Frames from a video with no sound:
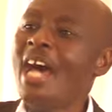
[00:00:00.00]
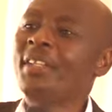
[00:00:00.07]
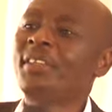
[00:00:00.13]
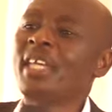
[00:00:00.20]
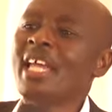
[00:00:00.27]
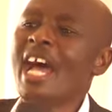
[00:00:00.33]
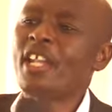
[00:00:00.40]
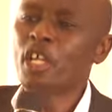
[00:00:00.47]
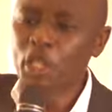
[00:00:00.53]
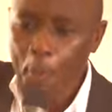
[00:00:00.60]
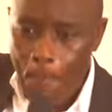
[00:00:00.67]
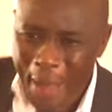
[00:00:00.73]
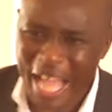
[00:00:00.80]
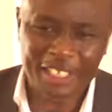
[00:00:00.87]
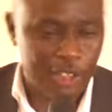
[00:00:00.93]
and they are
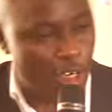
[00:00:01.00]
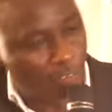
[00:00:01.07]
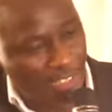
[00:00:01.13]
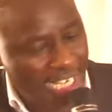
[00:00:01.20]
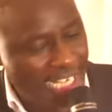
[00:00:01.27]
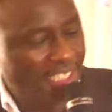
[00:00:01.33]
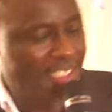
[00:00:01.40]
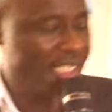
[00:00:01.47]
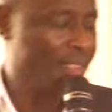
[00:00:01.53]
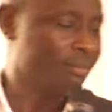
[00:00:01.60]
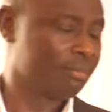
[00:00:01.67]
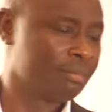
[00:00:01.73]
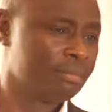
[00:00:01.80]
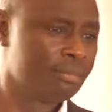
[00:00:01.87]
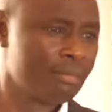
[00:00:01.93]
not part of it.
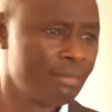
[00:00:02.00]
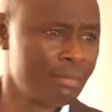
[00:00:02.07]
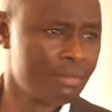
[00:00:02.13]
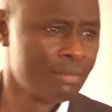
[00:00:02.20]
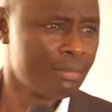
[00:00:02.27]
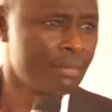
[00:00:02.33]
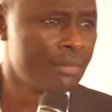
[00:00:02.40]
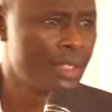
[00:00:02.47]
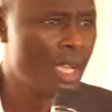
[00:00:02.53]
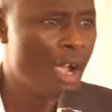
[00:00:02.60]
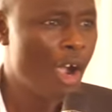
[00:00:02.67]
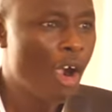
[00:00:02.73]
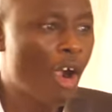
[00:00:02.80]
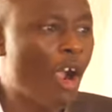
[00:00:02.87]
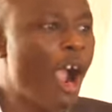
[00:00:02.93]

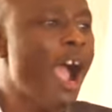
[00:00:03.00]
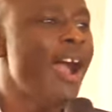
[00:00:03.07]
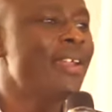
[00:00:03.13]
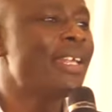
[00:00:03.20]
God